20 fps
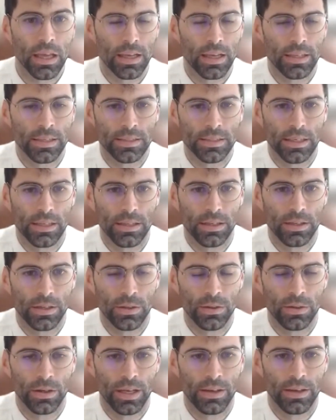And
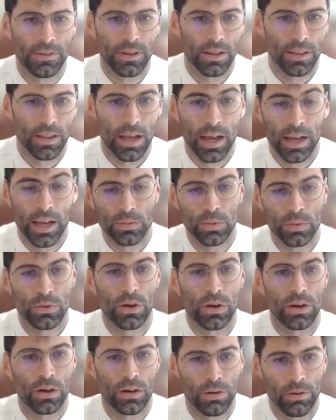so if it aligns with
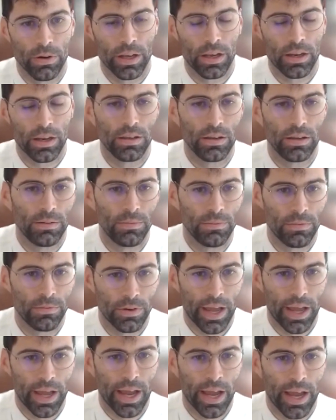our curriculum for
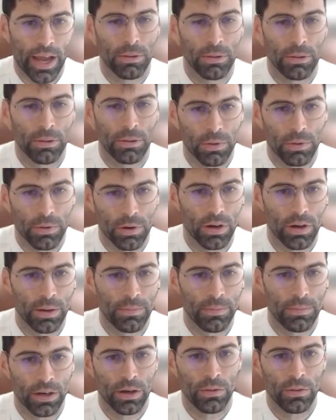the academic program
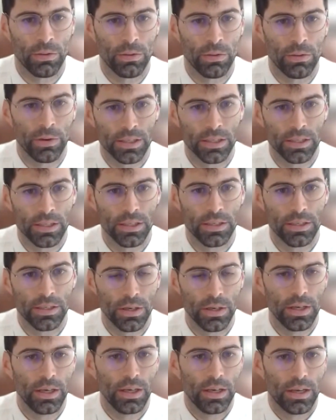that you're going
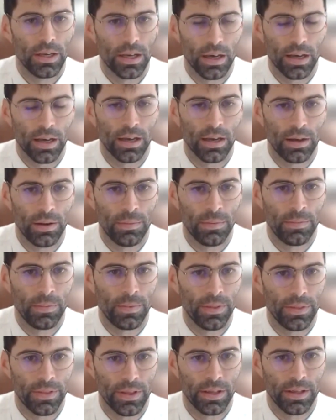into,
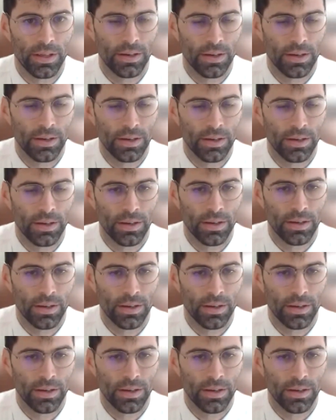then,